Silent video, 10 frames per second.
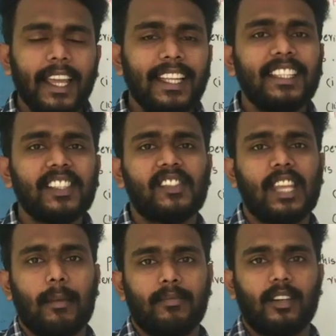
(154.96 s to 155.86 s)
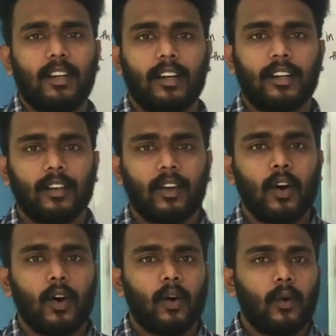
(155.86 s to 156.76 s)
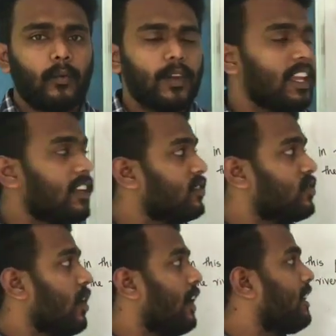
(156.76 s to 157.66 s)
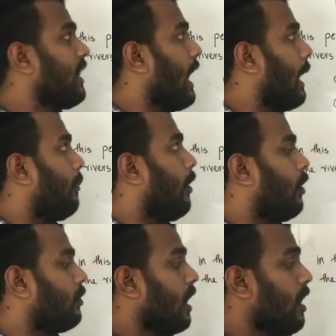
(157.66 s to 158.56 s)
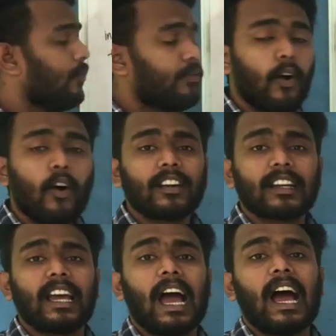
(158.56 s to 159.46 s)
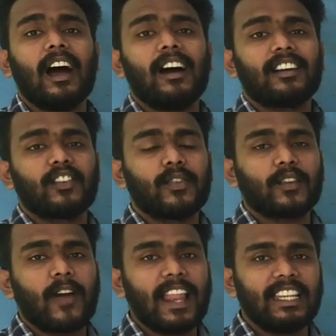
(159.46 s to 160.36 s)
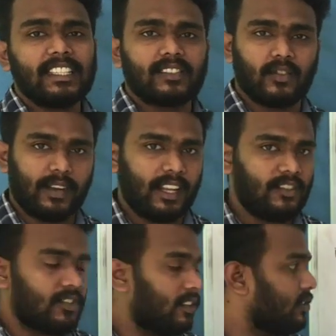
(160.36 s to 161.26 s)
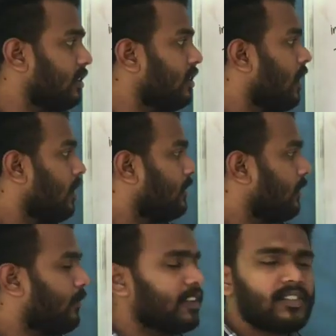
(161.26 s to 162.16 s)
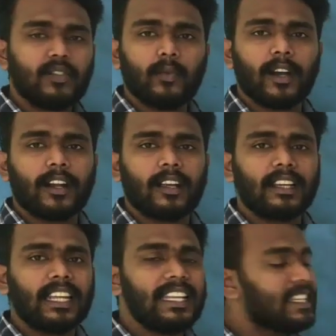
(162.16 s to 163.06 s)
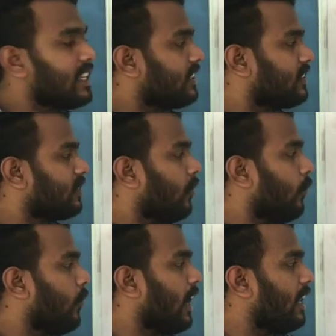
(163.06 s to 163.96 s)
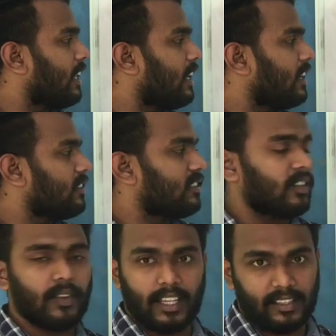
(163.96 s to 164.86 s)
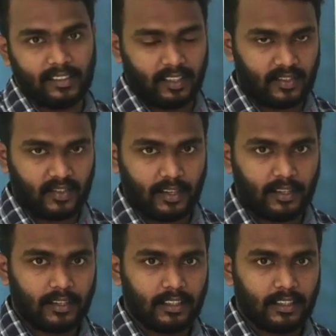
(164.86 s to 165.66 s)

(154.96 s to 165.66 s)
In this chapter, we study about 4 River Valley Civilization. The first one, Indus Valley Civilization.